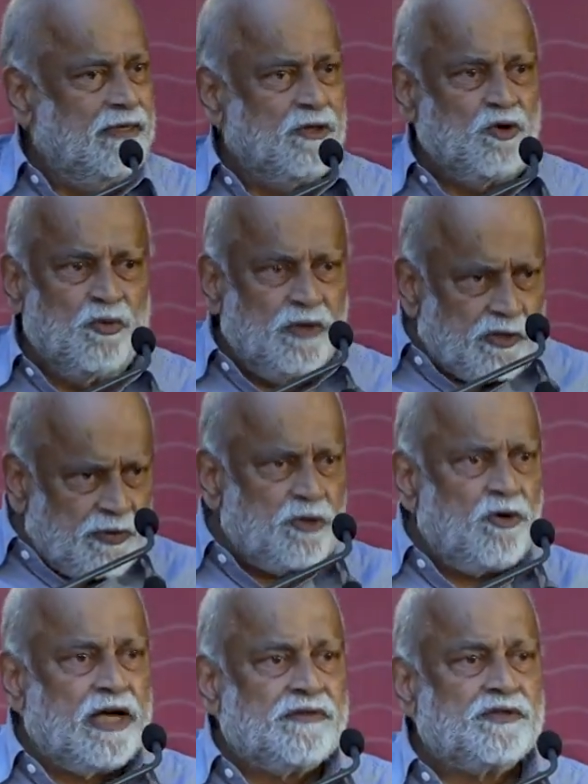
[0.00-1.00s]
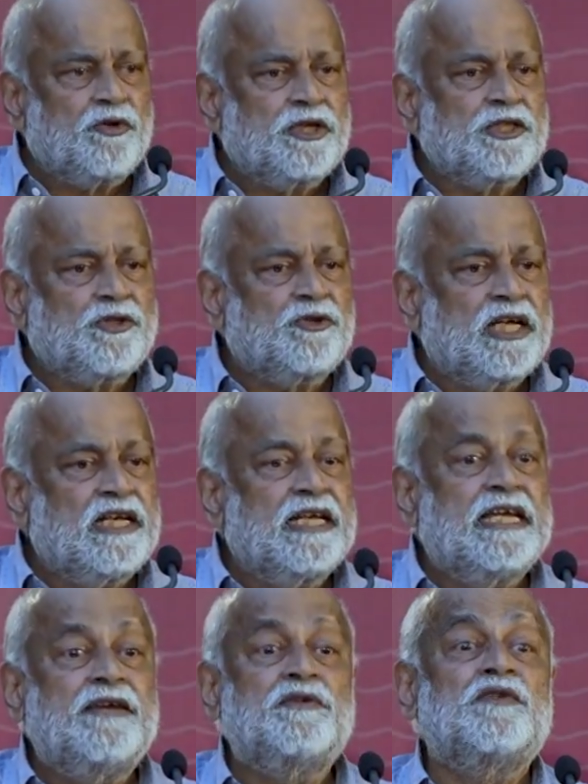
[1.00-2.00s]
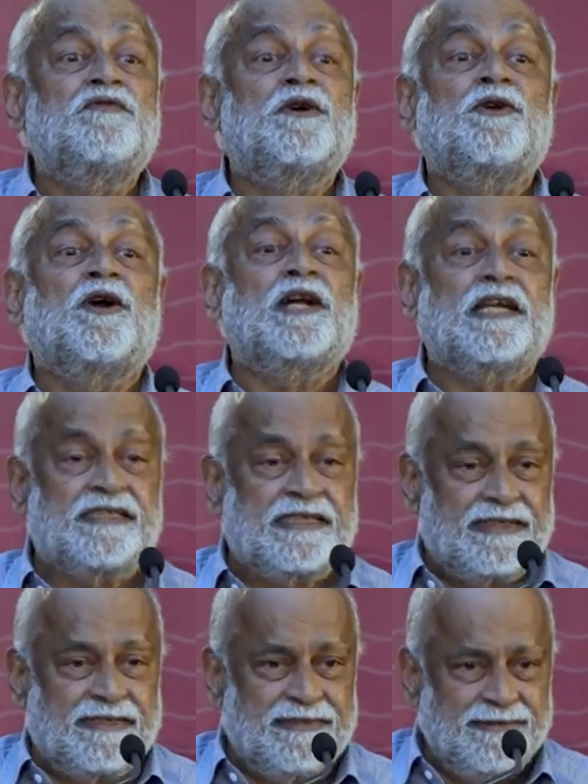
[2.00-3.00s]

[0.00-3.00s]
Humans we know have stories to tell, even if you're not listening.